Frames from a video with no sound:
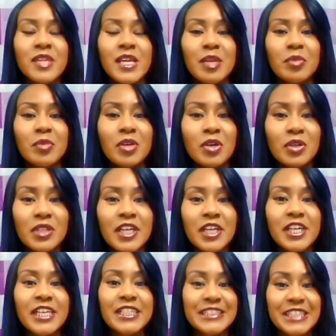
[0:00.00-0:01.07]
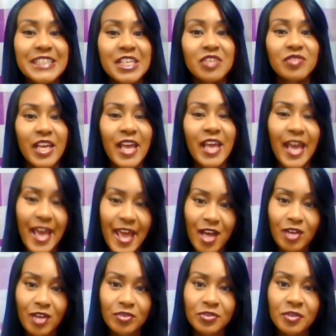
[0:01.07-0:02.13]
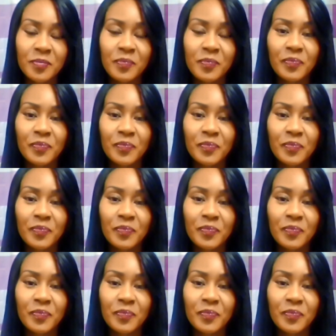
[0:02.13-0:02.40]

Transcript: And let me go there and see if they have